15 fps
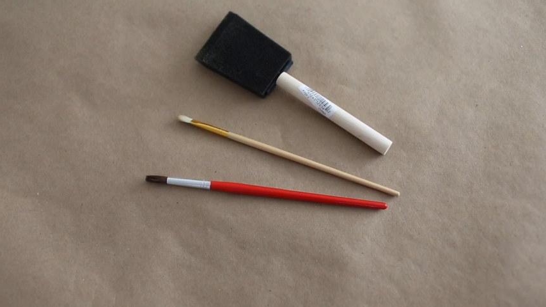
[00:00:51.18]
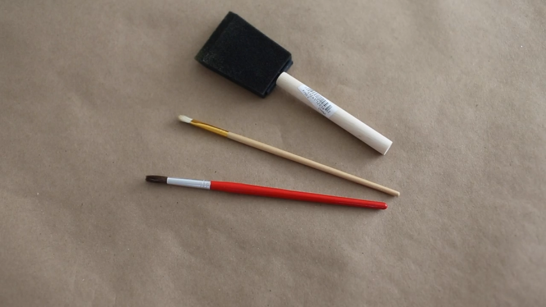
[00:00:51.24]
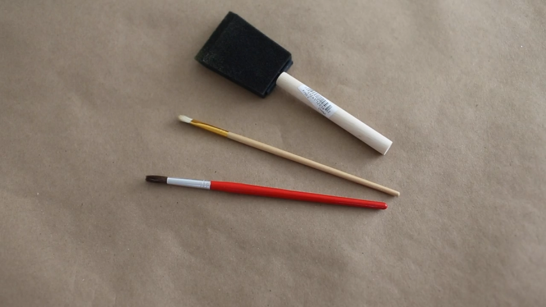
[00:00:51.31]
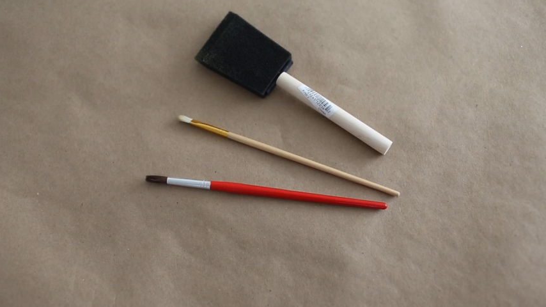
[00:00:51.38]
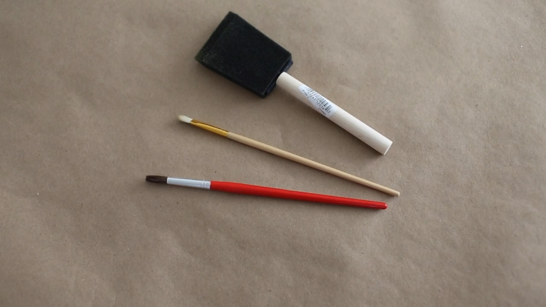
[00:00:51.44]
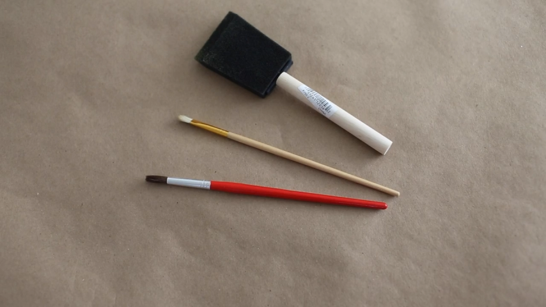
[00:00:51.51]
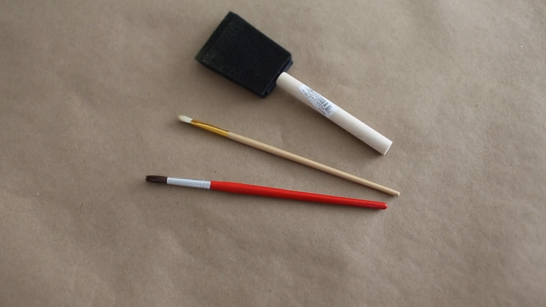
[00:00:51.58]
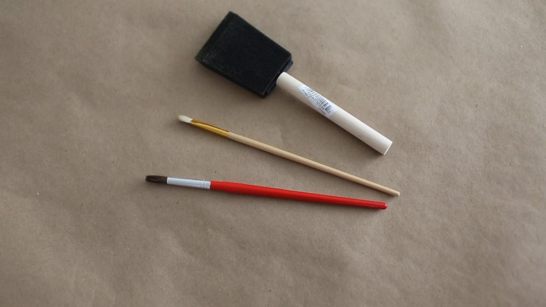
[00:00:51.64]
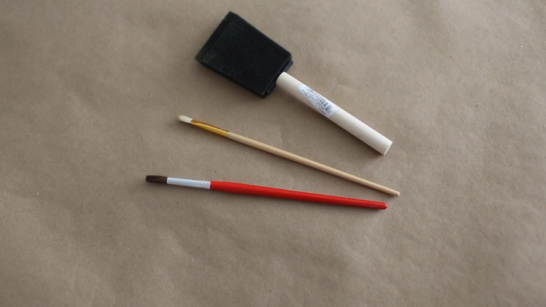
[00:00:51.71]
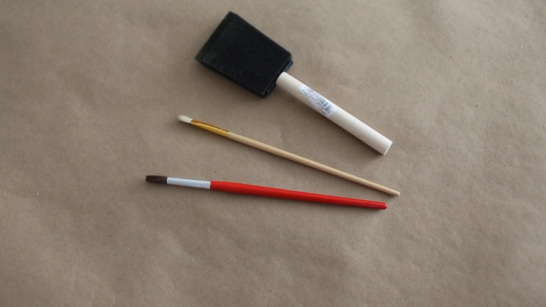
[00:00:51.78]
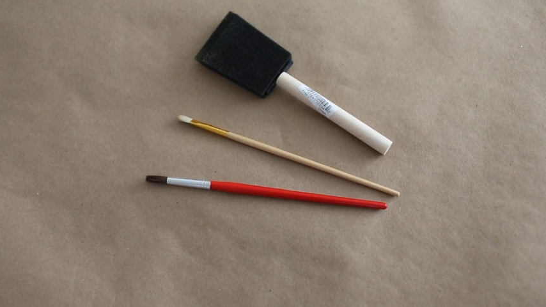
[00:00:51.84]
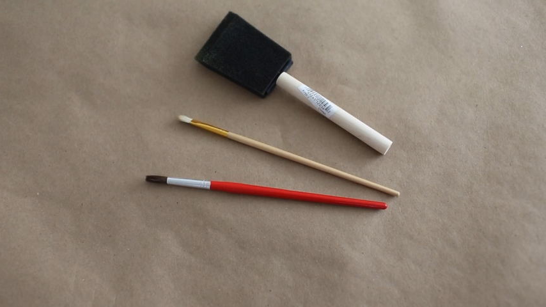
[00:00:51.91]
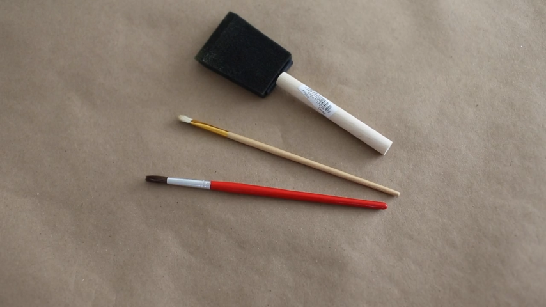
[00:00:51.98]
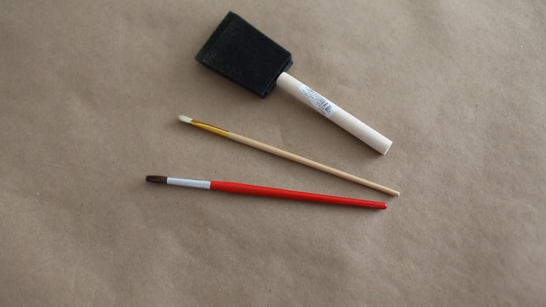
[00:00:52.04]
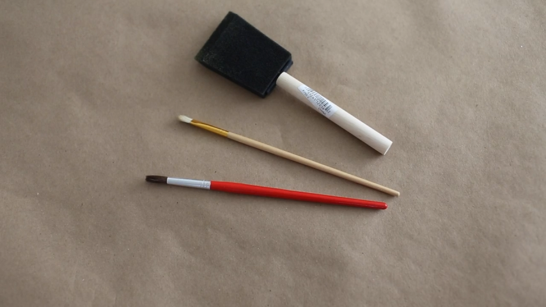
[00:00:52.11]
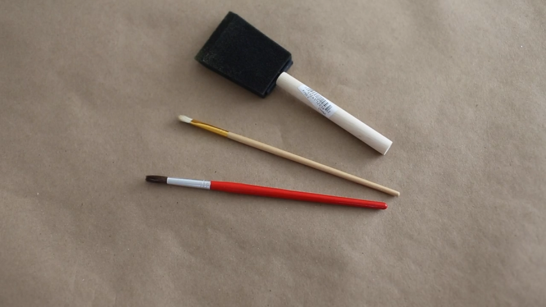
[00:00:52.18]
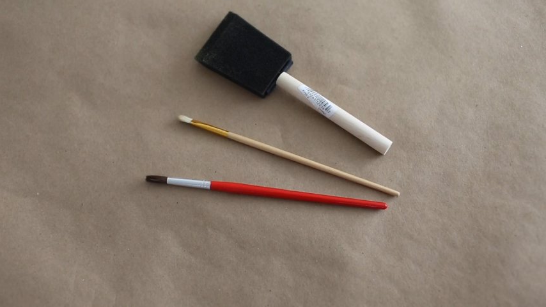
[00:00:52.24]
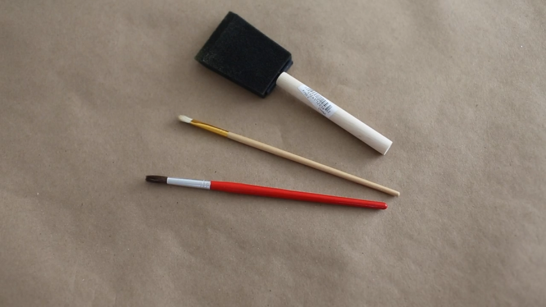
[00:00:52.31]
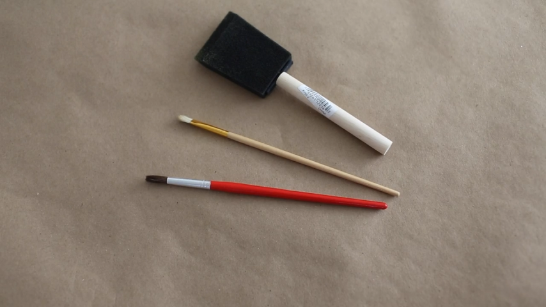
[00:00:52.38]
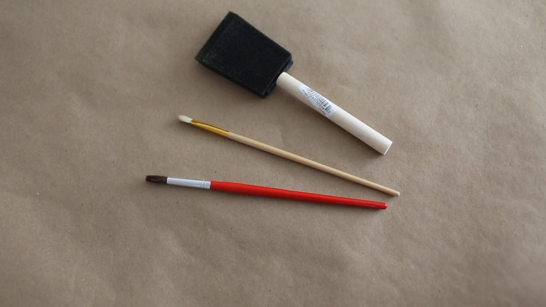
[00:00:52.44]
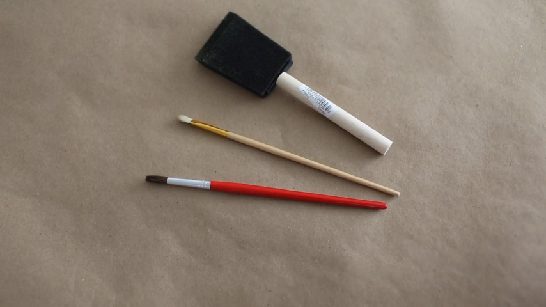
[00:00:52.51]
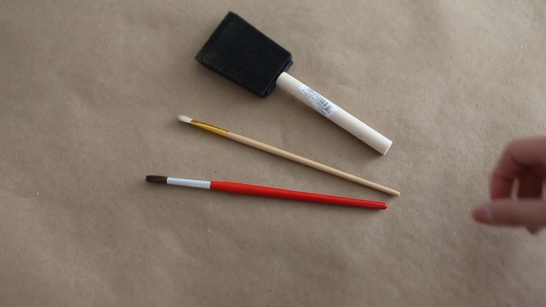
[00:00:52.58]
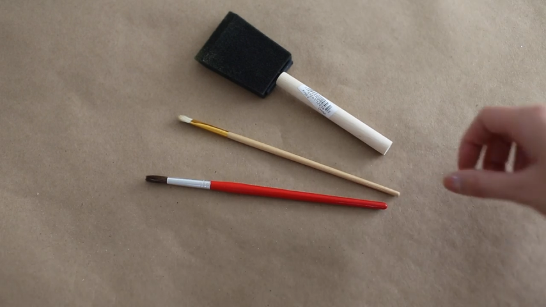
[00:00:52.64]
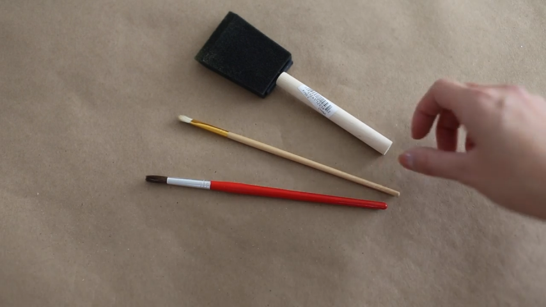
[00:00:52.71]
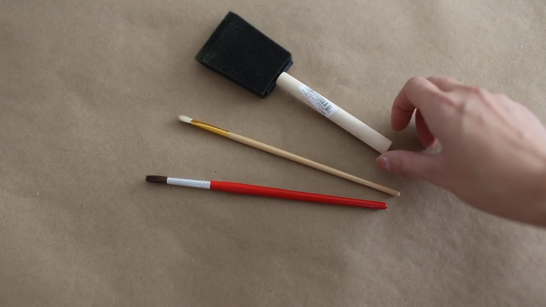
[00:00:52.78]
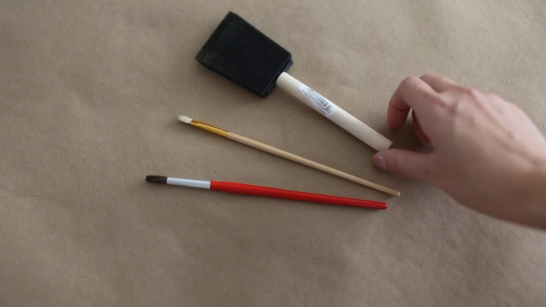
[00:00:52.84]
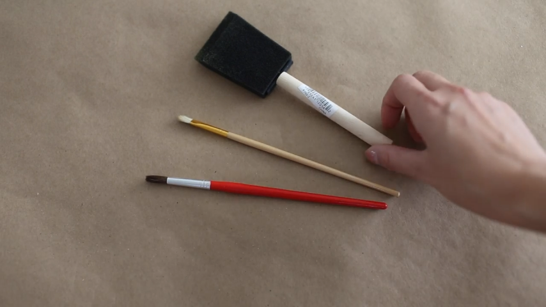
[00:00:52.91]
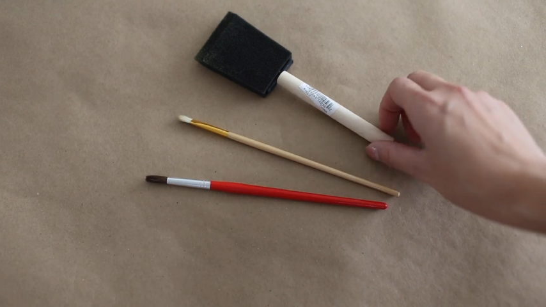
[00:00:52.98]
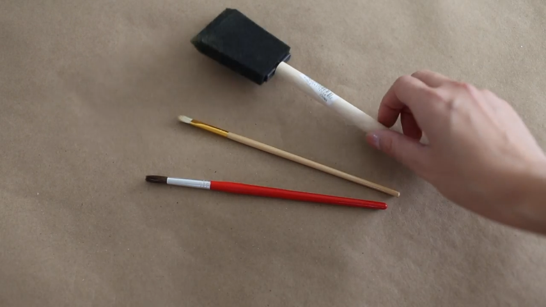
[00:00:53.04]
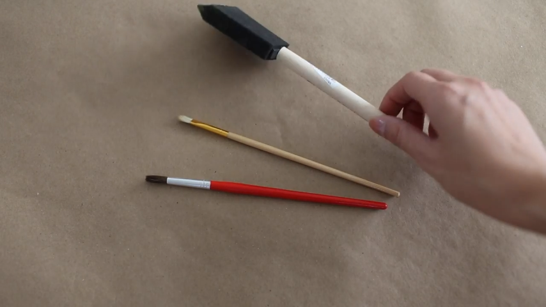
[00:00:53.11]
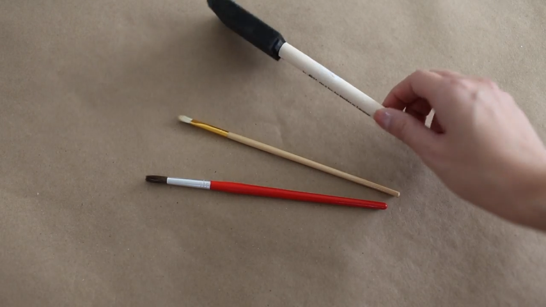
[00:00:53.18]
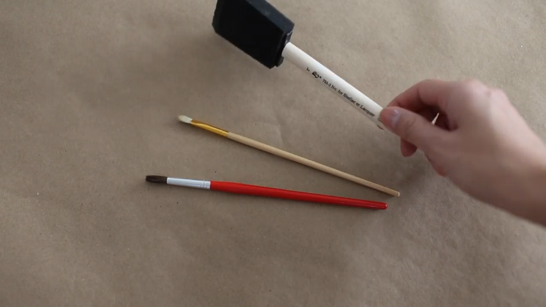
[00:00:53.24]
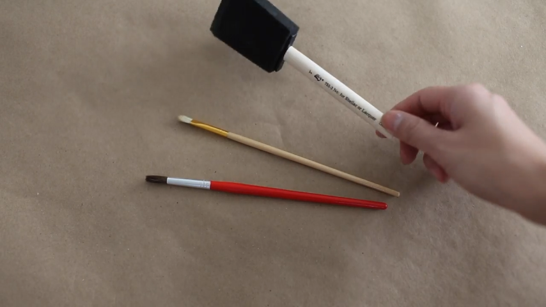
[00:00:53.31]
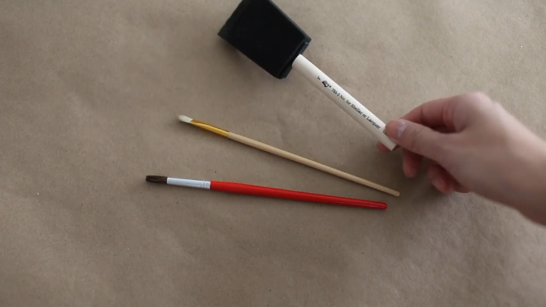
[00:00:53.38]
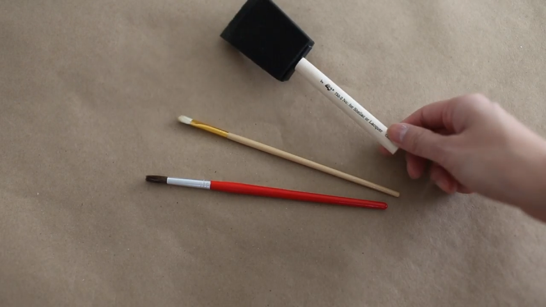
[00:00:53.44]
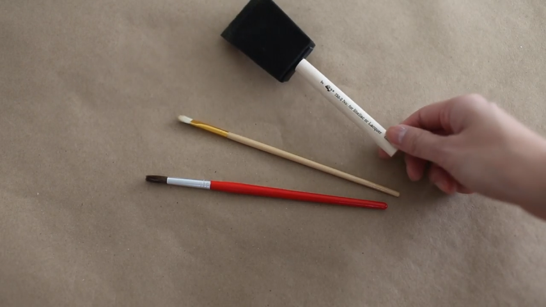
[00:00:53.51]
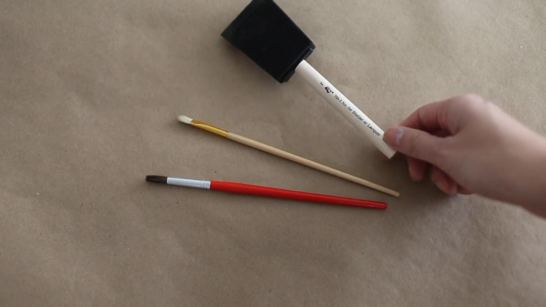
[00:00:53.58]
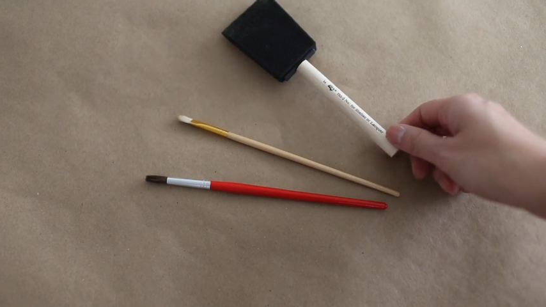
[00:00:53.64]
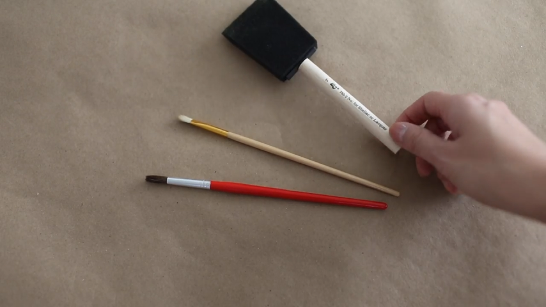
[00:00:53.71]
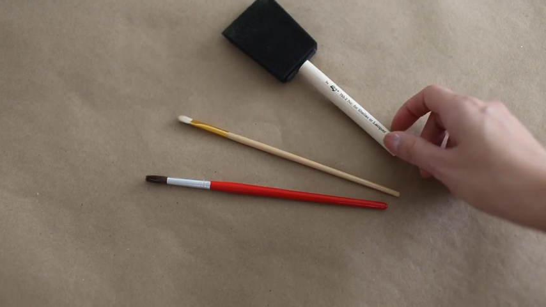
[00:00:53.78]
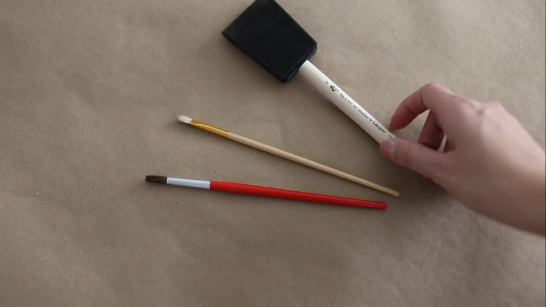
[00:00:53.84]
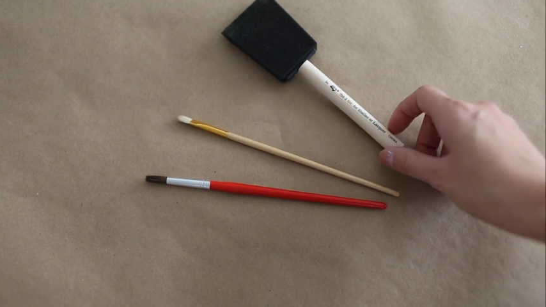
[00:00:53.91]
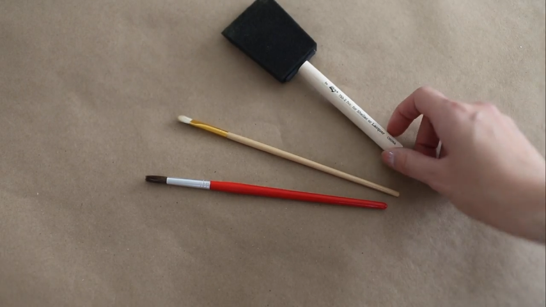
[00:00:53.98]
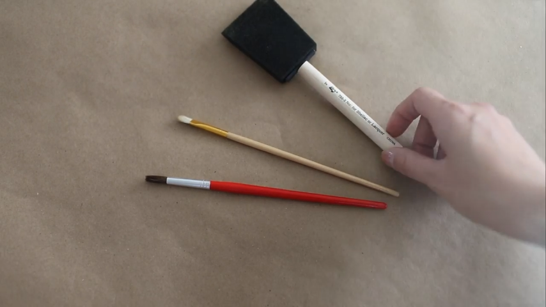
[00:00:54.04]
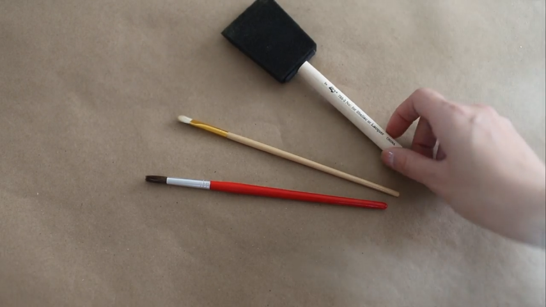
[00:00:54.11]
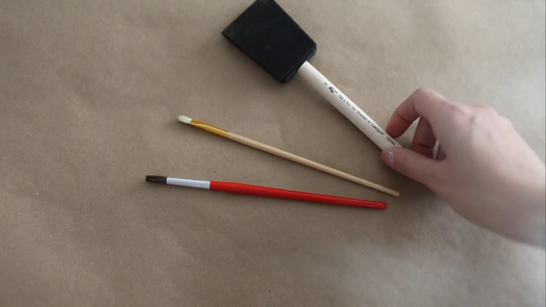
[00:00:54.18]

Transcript: No face is visible, so there are no lips to read.